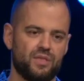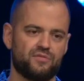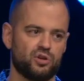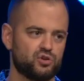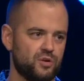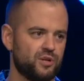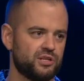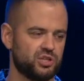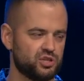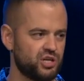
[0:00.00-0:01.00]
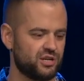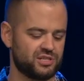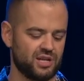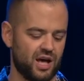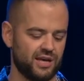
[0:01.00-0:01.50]
They've contributed to
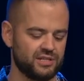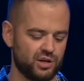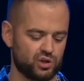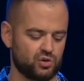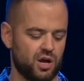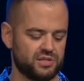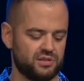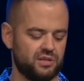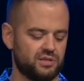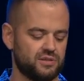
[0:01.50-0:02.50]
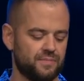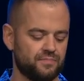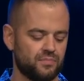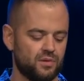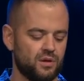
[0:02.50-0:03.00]
genocides and atrocities.
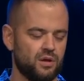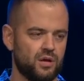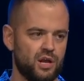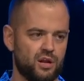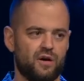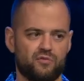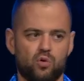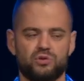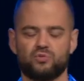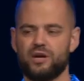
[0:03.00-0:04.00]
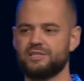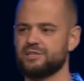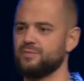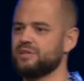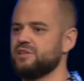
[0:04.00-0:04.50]
And of course,
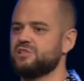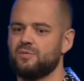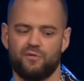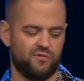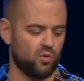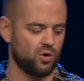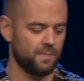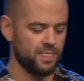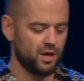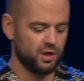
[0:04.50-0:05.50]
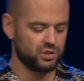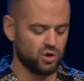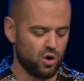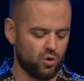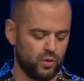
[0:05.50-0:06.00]
racism existed before
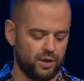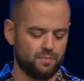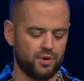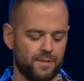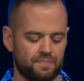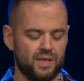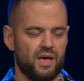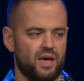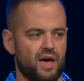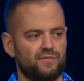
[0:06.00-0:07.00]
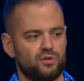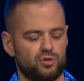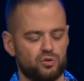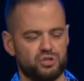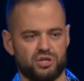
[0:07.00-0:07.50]
Darwin, but
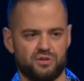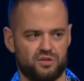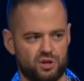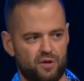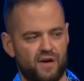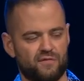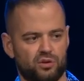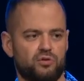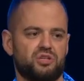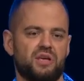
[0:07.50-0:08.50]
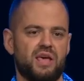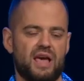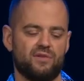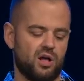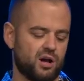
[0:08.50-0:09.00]
evolution, the theory of evolution,
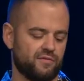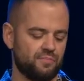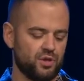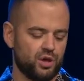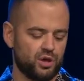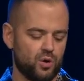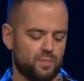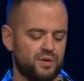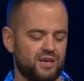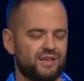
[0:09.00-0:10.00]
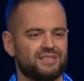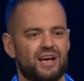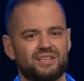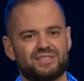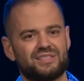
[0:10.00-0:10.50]
gave a lot of Europeans
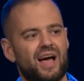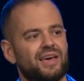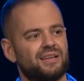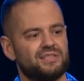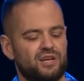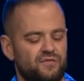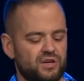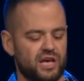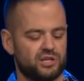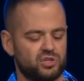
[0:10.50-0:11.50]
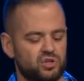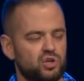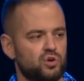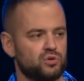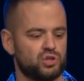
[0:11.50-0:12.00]
a scientific
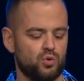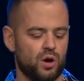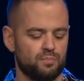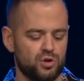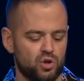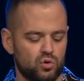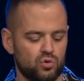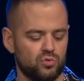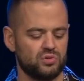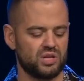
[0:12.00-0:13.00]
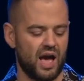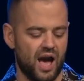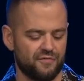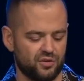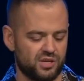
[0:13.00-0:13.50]
excuse to abuse
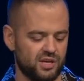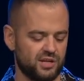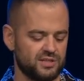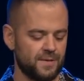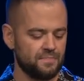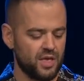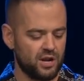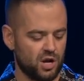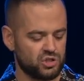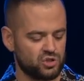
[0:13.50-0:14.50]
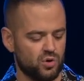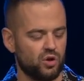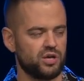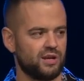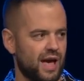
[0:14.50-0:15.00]
Africans and
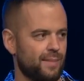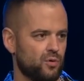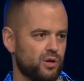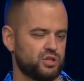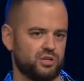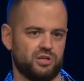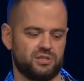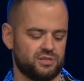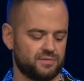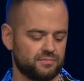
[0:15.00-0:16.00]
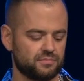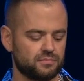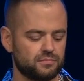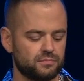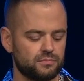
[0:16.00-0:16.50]
Australian Aborigines.
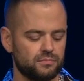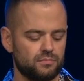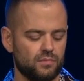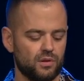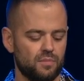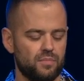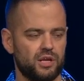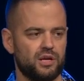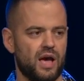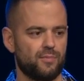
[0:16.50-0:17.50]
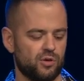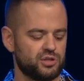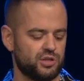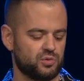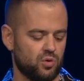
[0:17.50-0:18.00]
Many
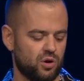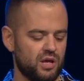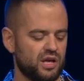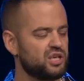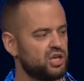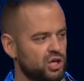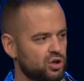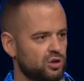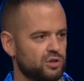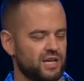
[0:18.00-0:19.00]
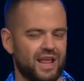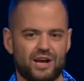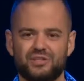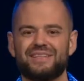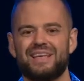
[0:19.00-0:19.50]
Aborigines were killed and
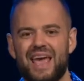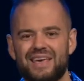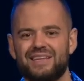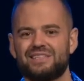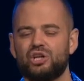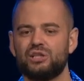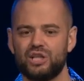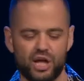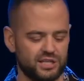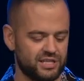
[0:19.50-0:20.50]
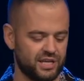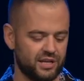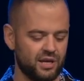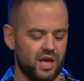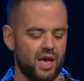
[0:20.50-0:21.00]
actually taken to
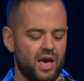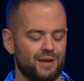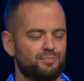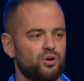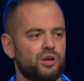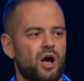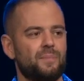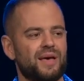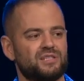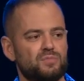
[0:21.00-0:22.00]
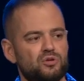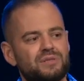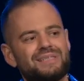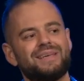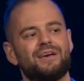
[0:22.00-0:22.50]
London and put up as
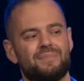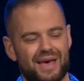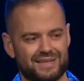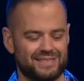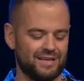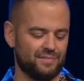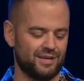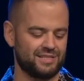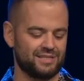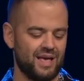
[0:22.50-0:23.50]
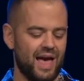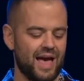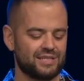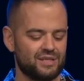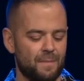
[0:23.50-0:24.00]
museum exhibits
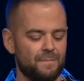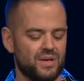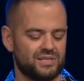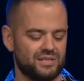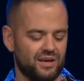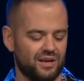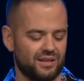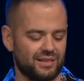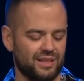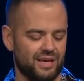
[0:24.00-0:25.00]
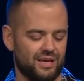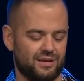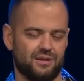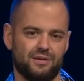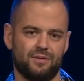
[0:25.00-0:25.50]
as the missing link
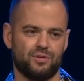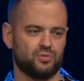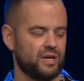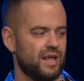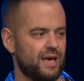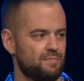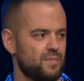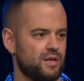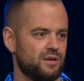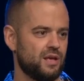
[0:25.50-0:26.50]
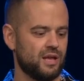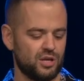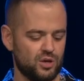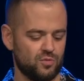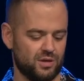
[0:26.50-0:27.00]
between ape men and
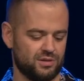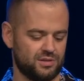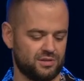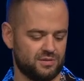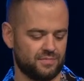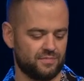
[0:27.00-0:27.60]
humans.